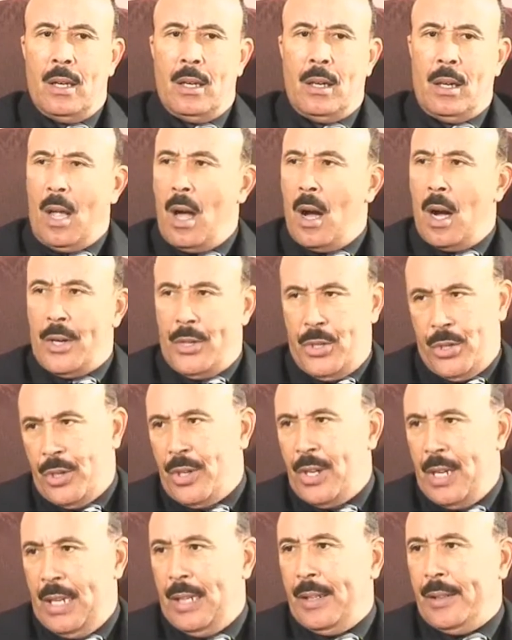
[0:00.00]

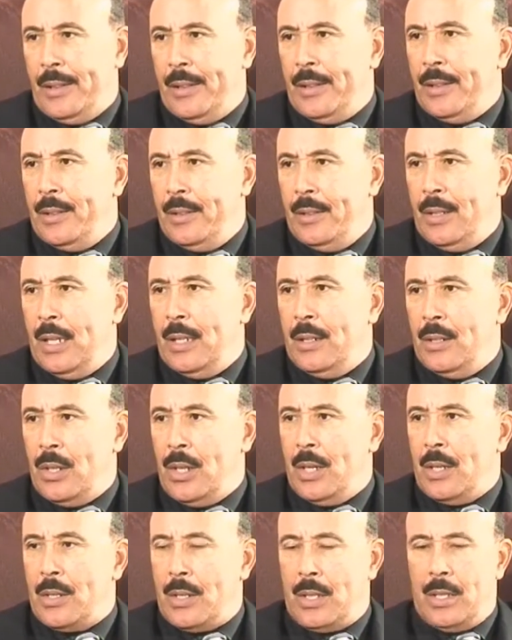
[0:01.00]
larger here than
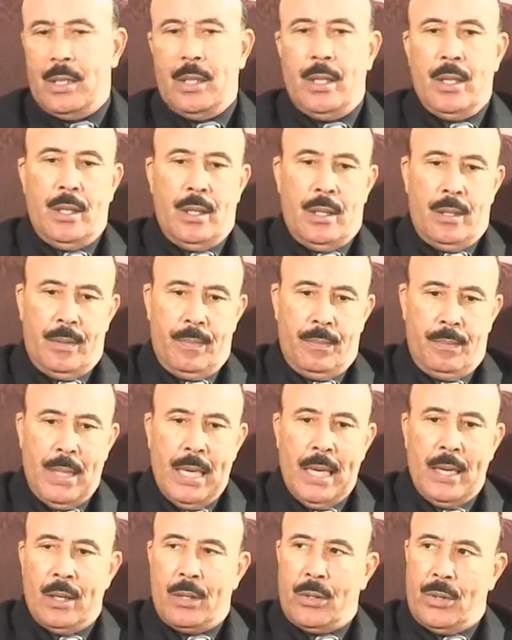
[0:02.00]
just
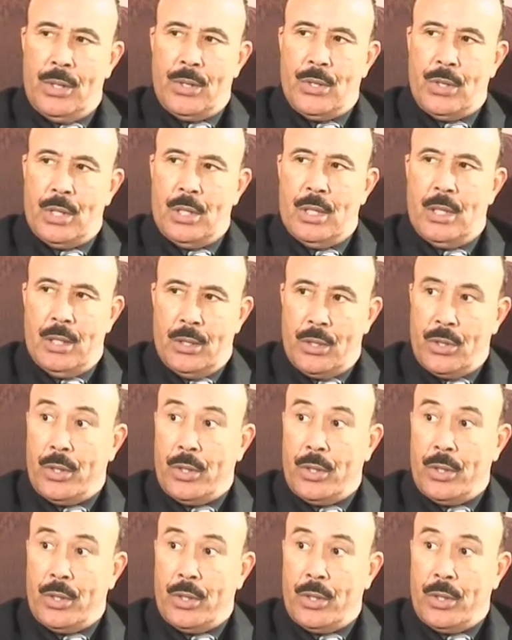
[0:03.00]
being a Christian in a